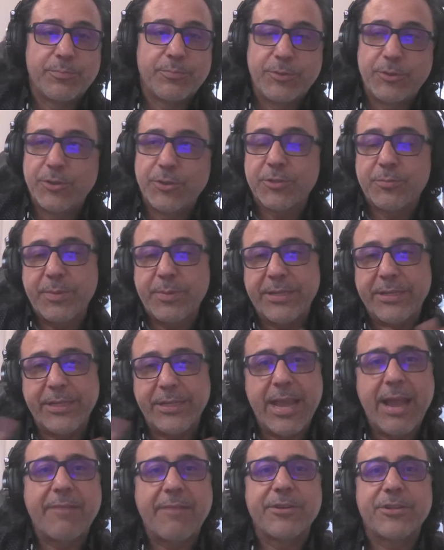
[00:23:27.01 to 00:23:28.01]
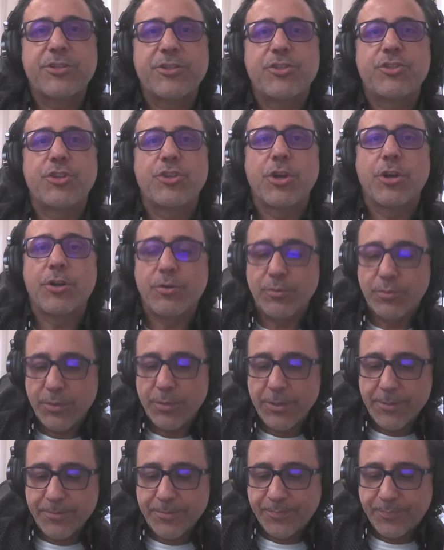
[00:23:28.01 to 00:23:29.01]
Just being the average Joe,
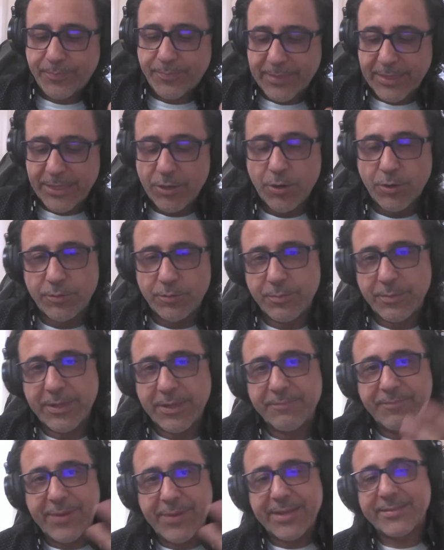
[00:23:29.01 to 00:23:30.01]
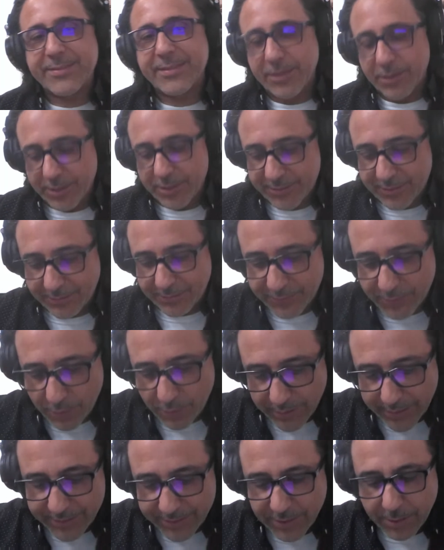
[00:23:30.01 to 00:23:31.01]
investing and all that stuff. So
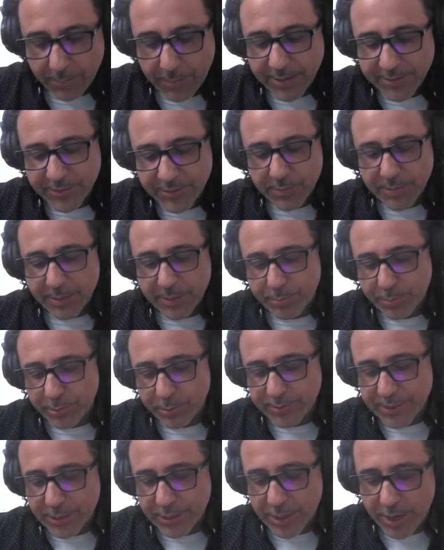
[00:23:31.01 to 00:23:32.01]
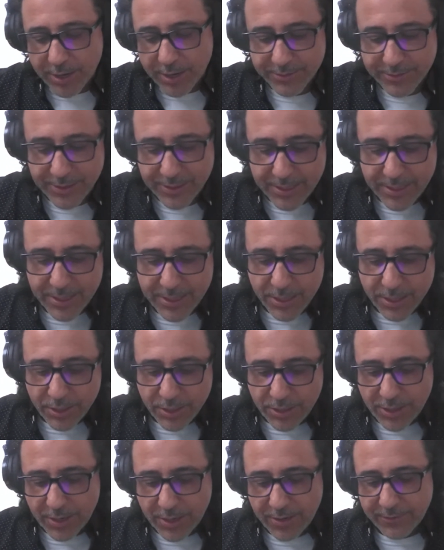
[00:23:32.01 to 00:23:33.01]
let's talk about some of the pros and cons
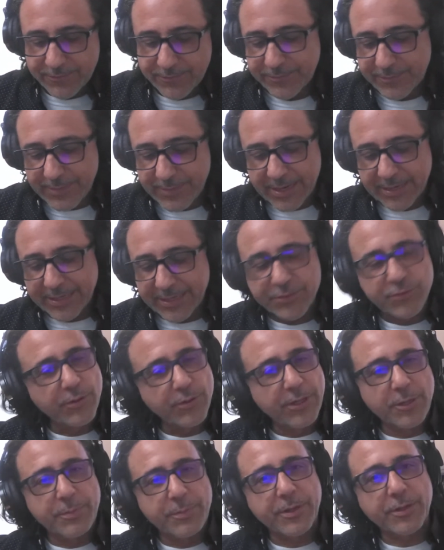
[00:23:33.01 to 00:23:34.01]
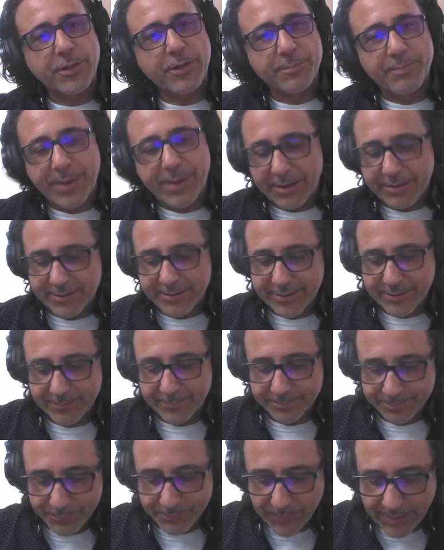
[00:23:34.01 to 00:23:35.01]
of. Let's do a little bit of comparison.
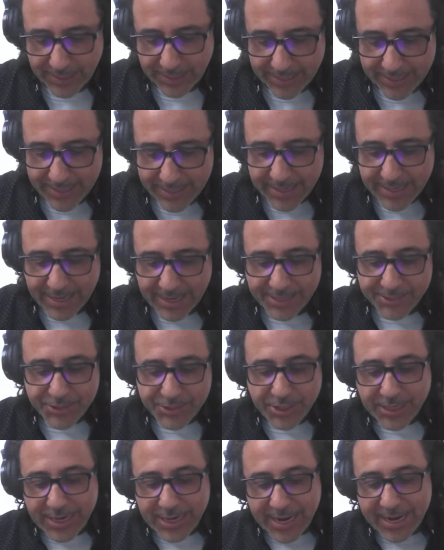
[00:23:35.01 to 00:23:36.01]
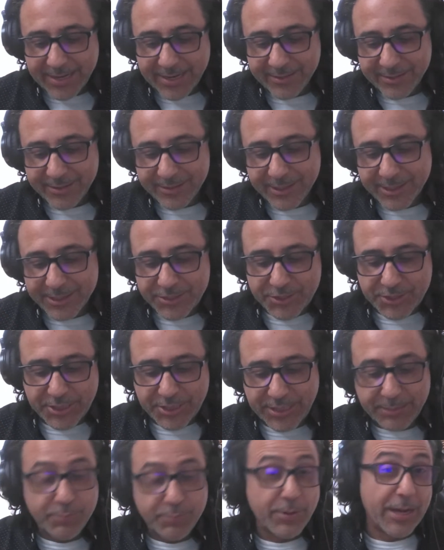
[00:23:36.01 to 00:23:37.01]
Okay, SGLI is
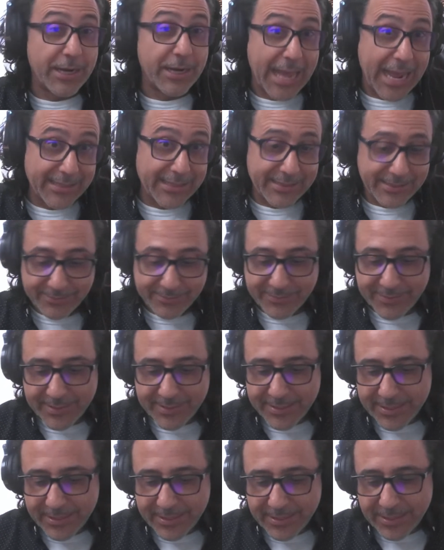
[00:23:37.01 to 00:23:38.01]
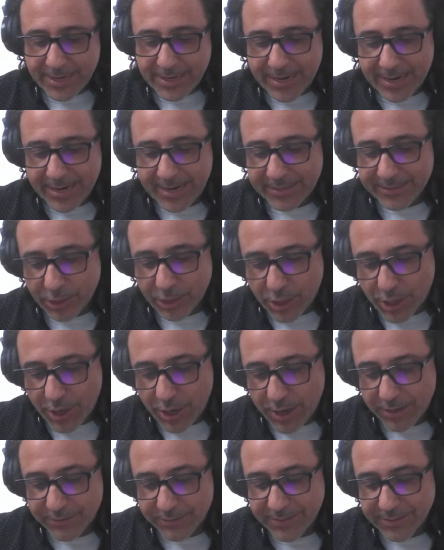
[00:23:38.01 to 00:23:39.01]
cheap while active. The
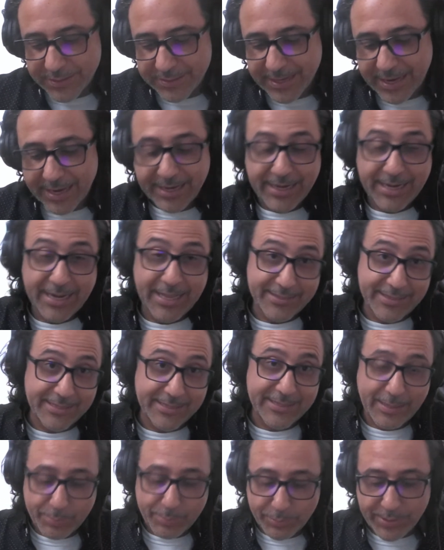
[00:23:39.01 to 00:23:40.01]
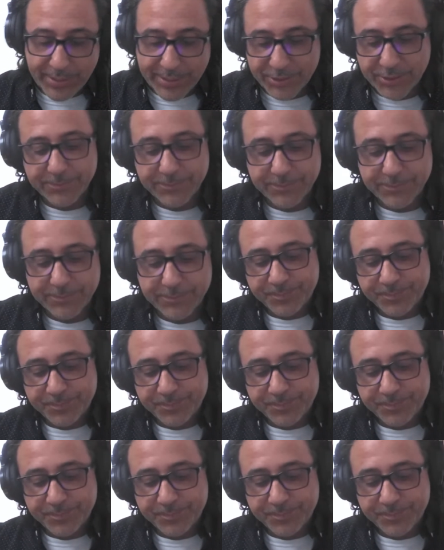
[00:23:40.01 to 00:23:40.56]
cons is that it ends at separation.